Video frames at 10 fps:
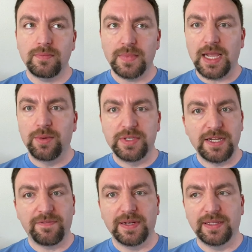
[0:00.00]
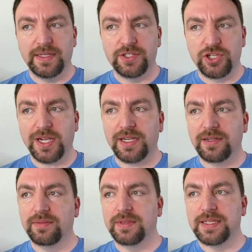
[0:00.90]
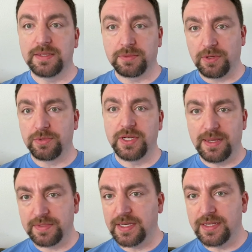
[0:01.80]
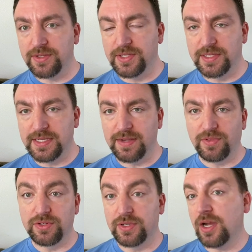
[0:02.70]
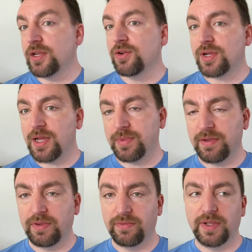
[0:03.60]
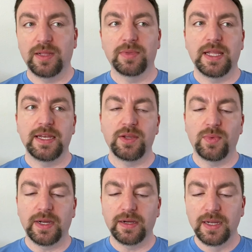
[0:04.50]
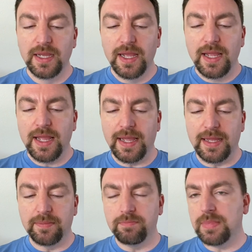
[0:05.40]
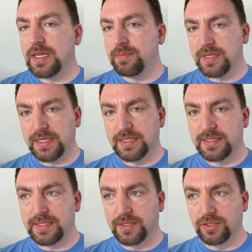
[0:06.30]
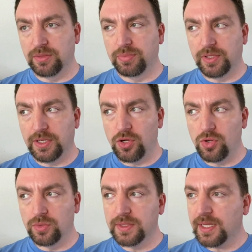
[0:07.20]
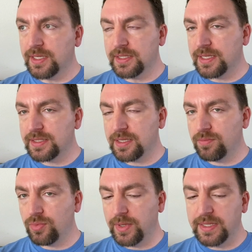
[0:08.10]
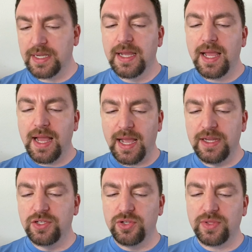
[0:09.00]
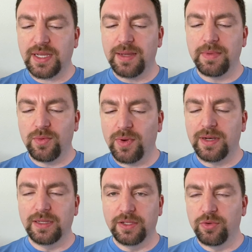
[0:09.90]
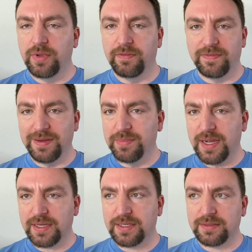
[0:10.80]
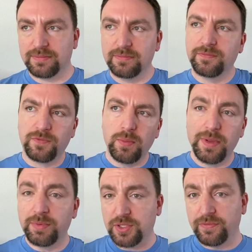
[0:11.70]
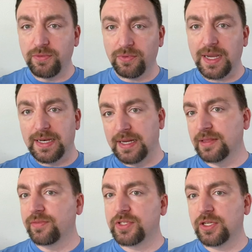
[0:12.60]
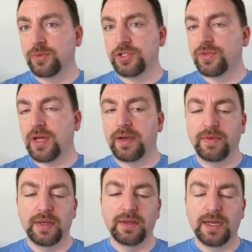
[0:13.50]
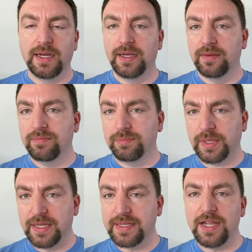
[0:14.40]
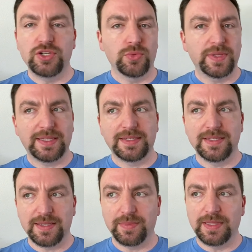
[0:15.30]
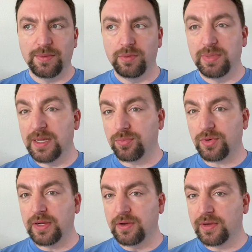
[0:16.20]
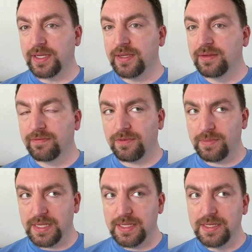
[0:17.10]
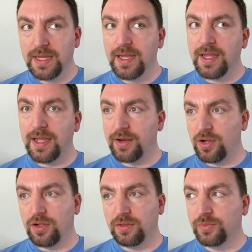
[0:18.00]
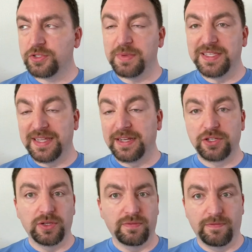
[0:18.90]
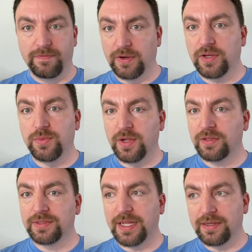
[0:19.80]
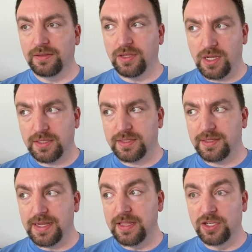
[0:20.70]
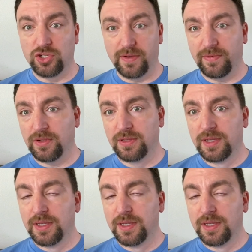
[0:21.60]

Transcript: I would definitely check the subscription apps that I use to see if there's an audio copy of it available anywhere and maybe consider putting a hold on it at some point. I do think I might want a little bit of feedback from people. So if you've read it, I'd love to hear what you thought of it uh, because I don't think this is something that would be a priority for me at all, which means it could very well get lost in the shuffle,